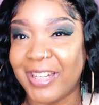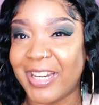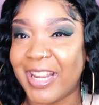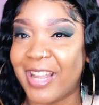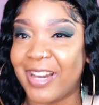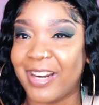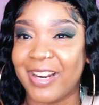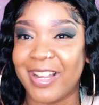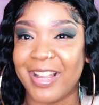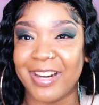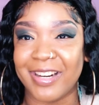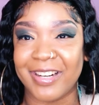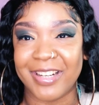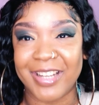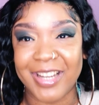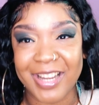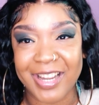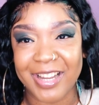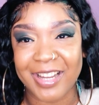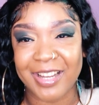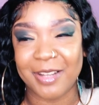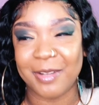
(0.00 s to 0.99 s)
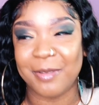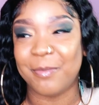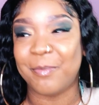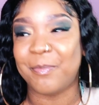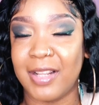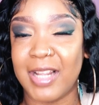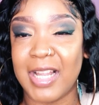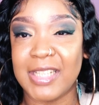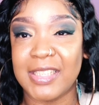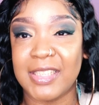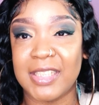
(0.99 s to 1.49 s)
Da da da da.
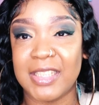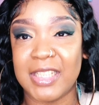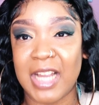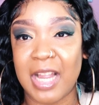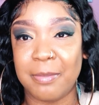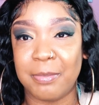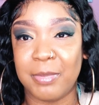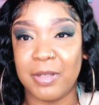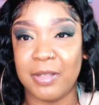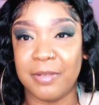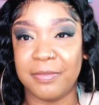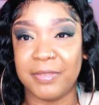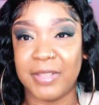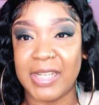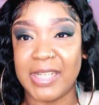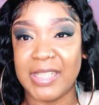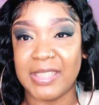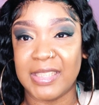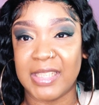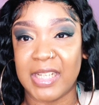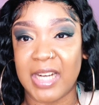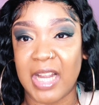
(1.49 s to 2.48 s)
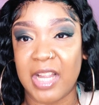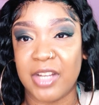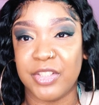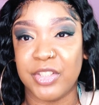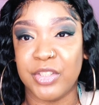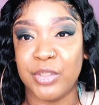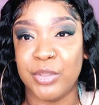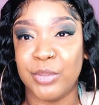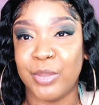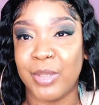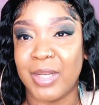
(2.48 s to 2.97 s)
That's the type of things that I
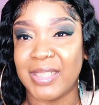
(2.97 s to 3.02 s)
do.